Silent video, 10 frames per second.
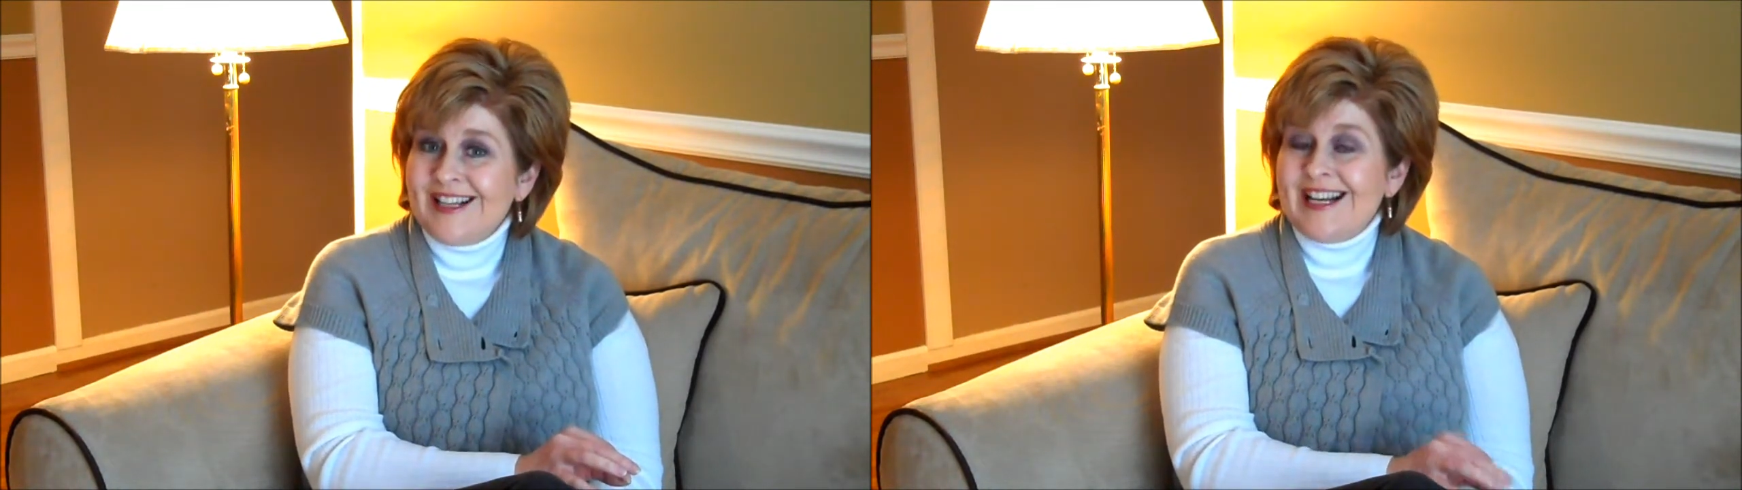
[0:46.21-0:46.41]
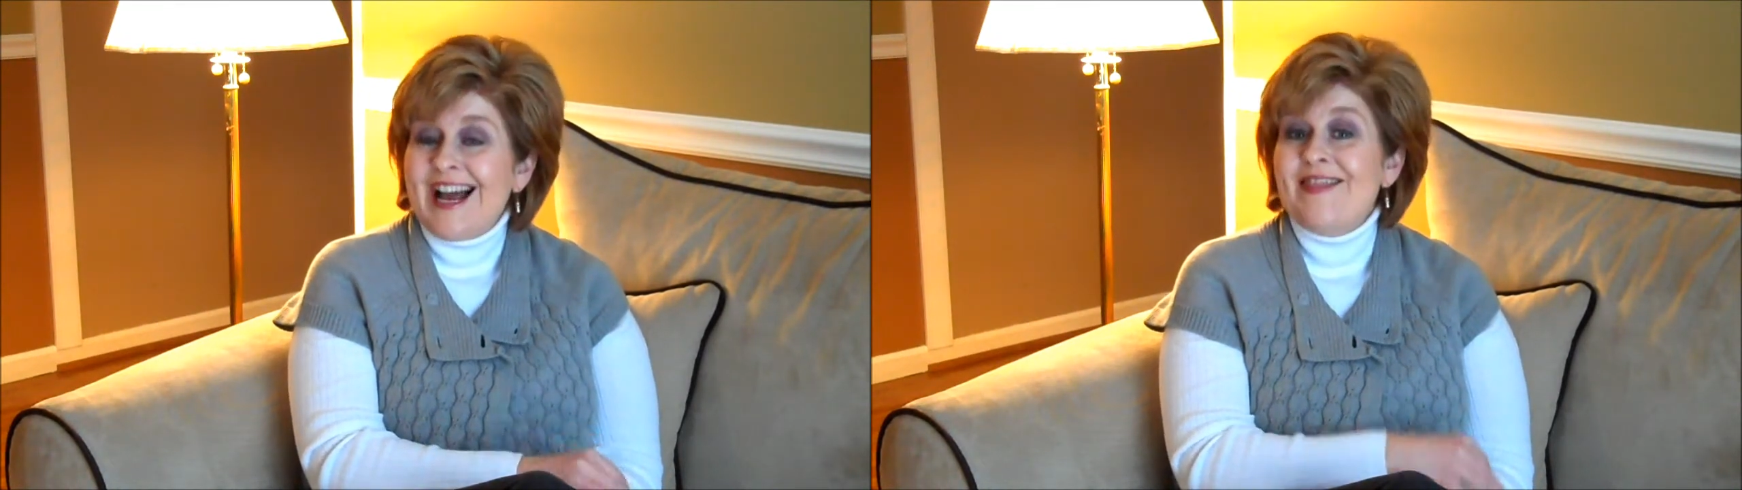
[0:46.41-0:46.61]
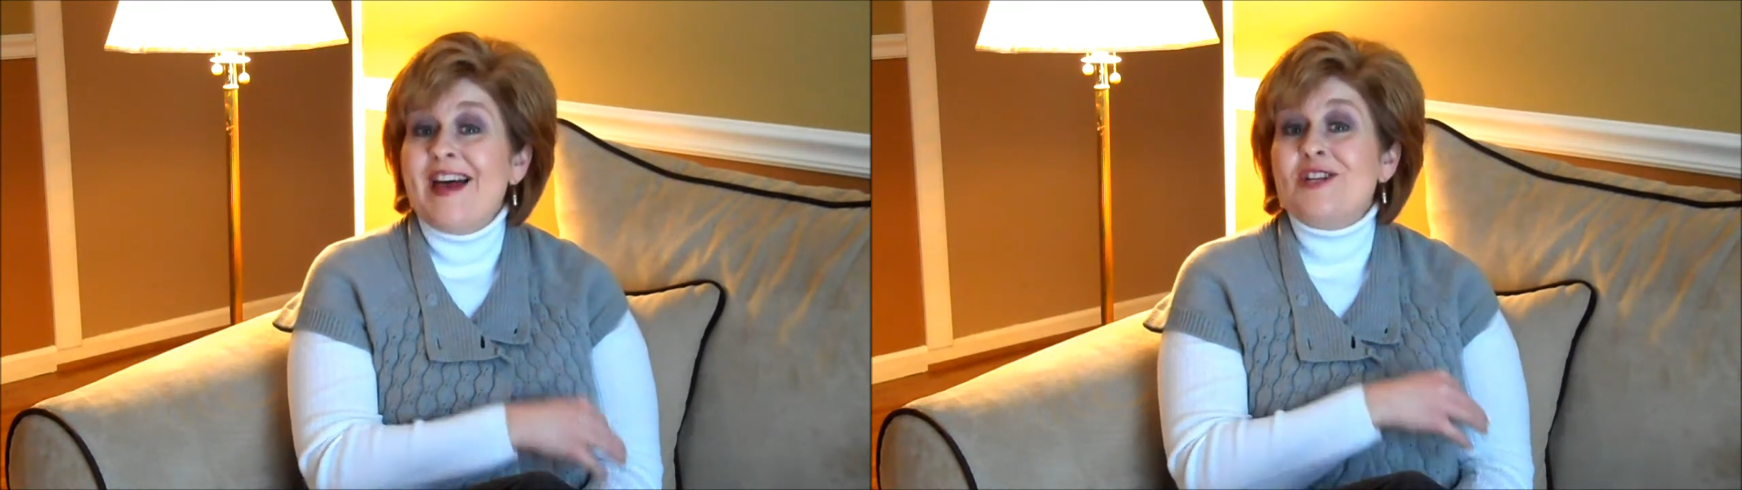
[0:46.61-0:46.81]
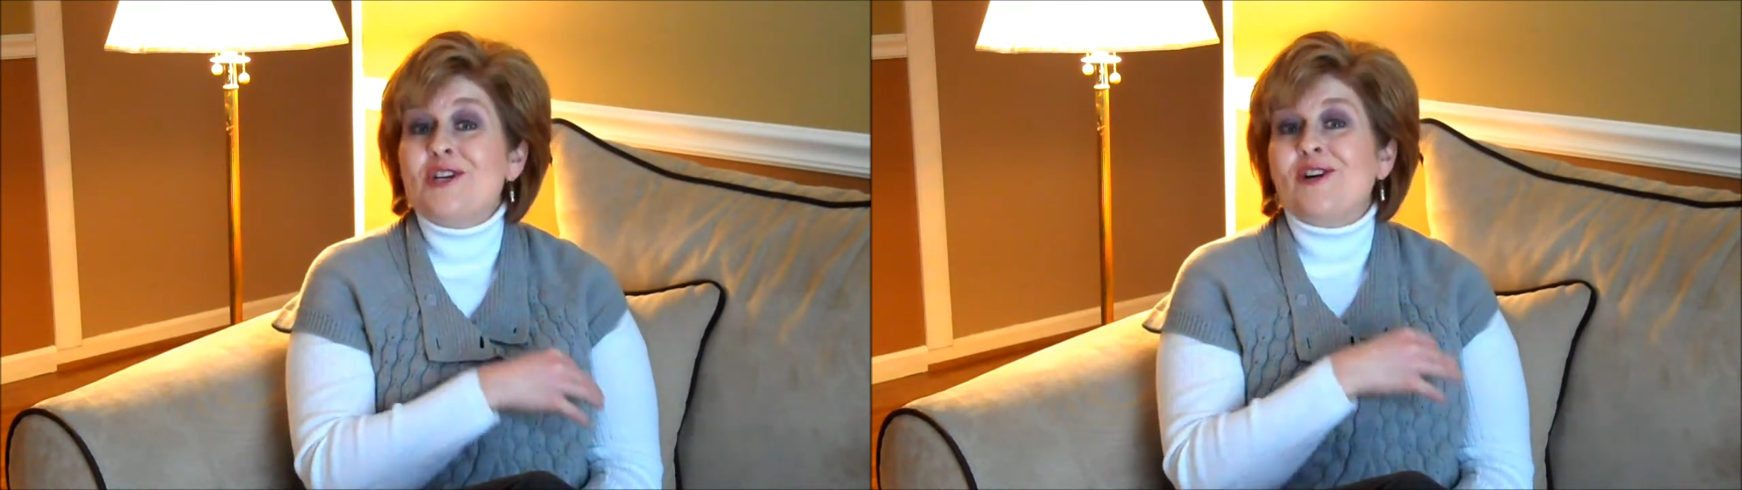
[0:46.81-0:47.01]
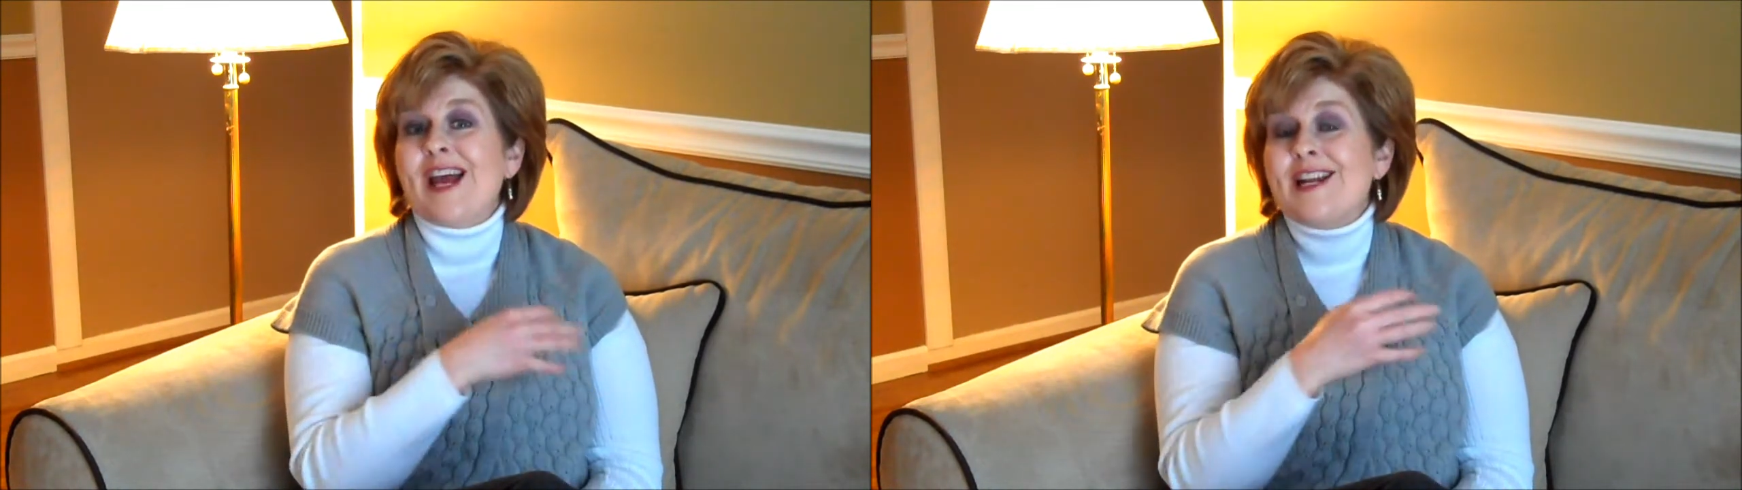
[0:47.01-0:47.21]
And then she
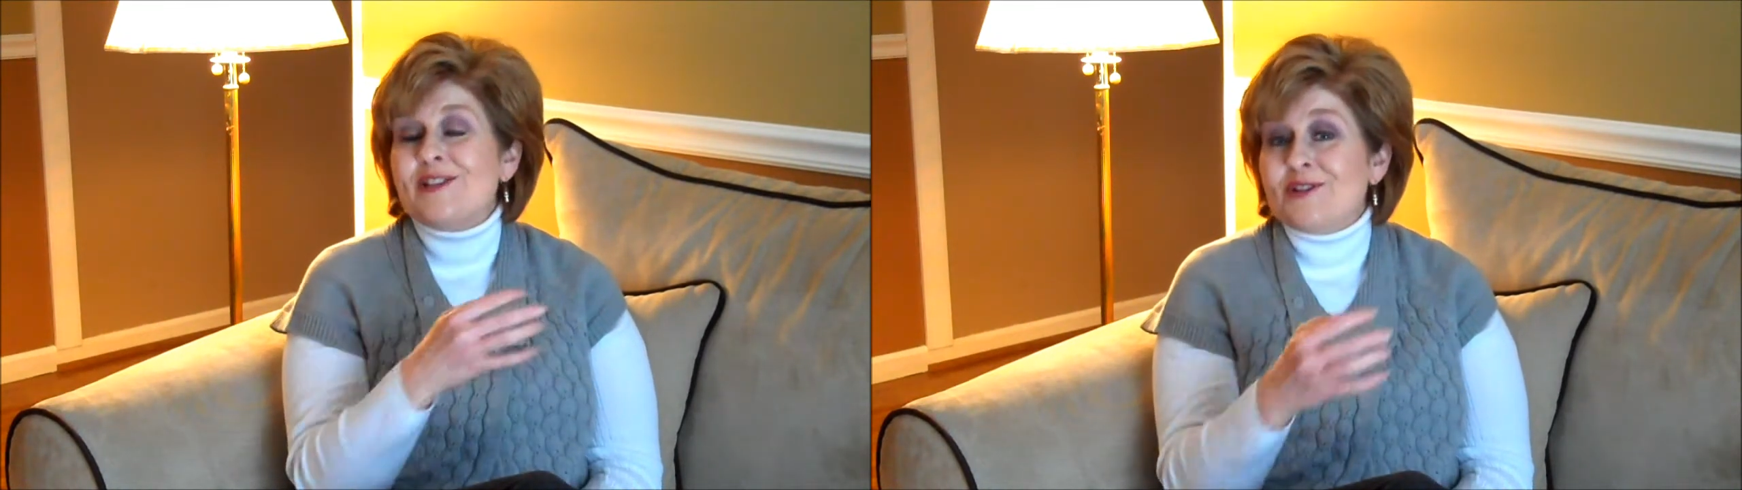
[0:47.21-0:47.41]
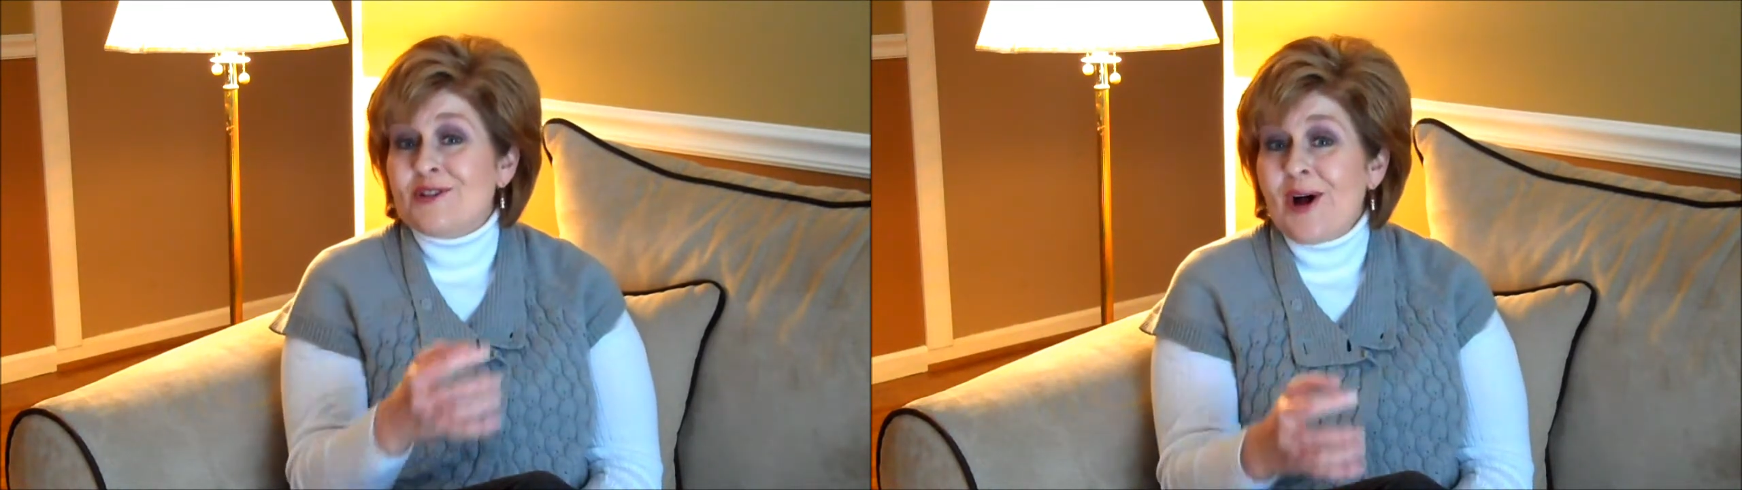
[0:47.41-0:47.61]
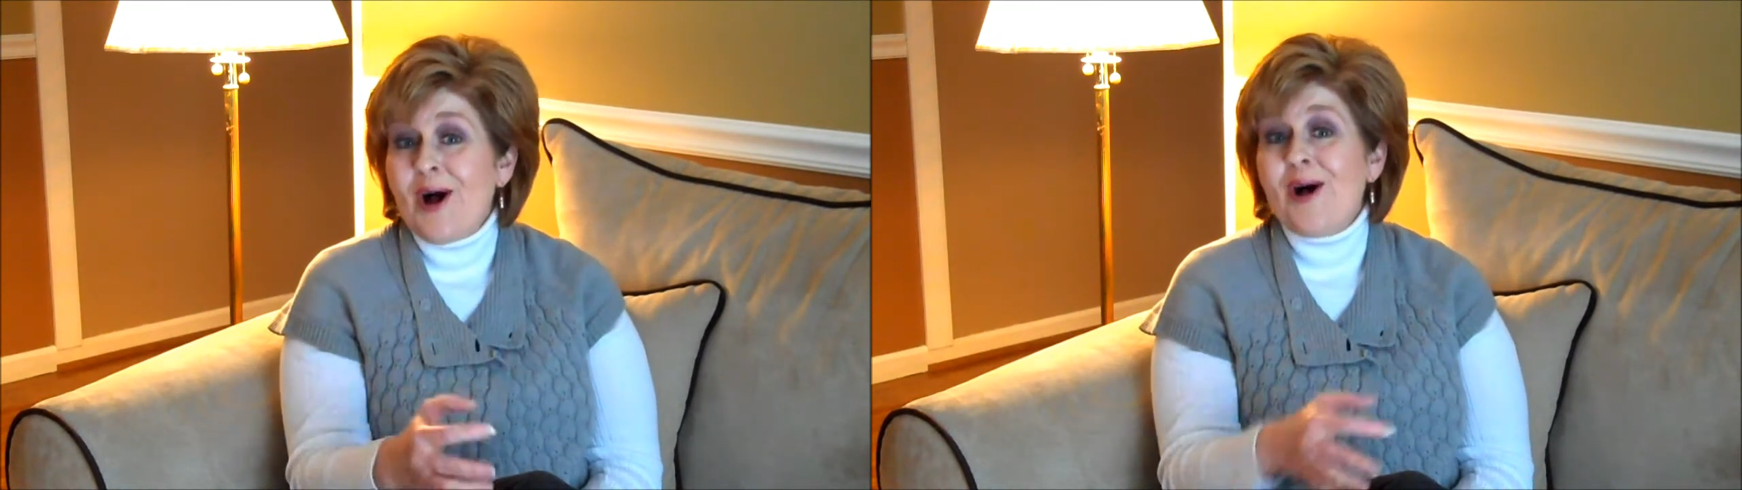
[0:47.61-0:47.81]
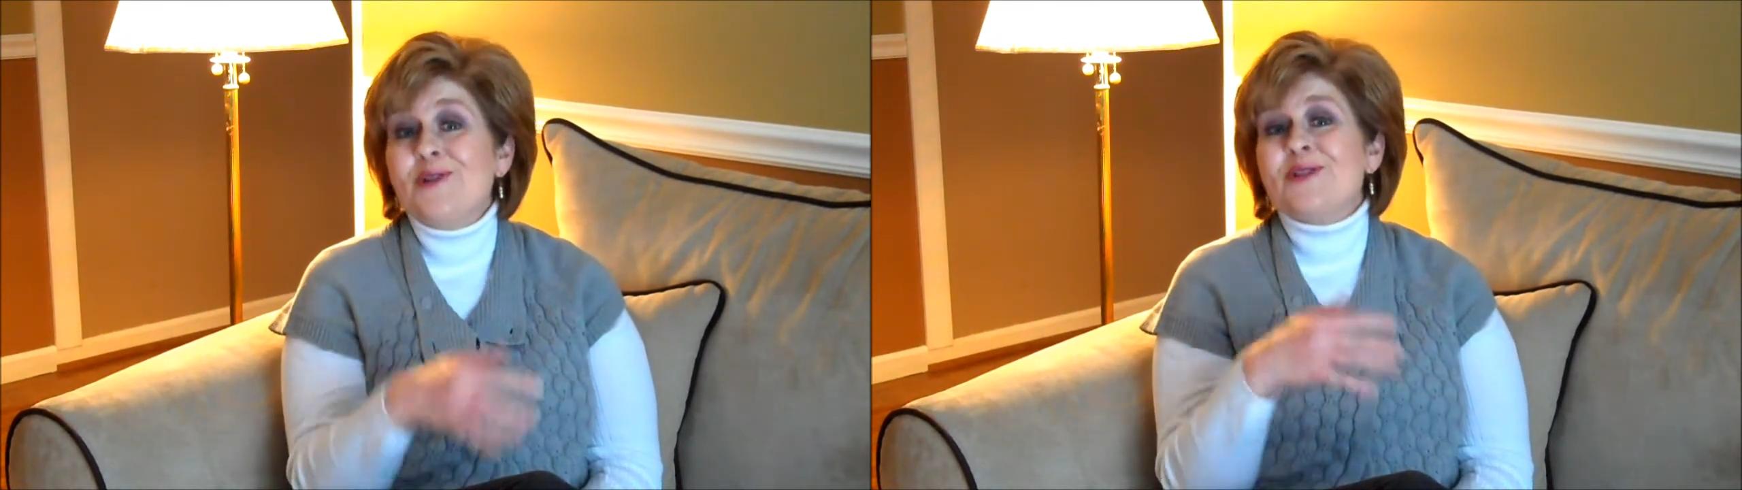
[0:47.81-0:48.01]
created the dolls,